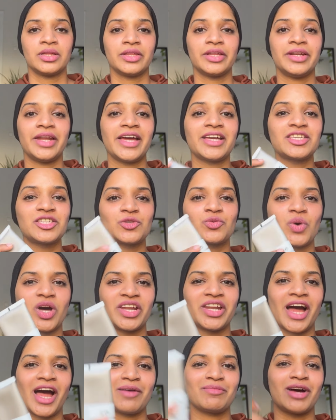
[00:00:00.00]
The next
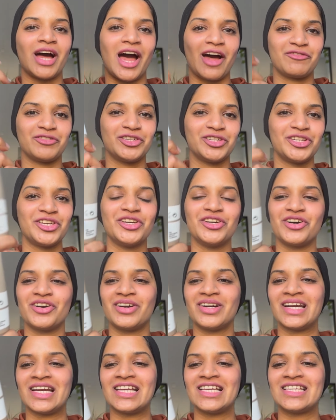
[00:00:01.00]
one I'm having
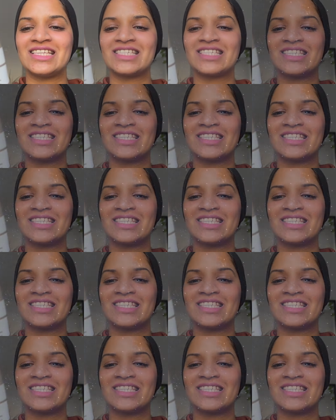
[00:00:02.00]
here is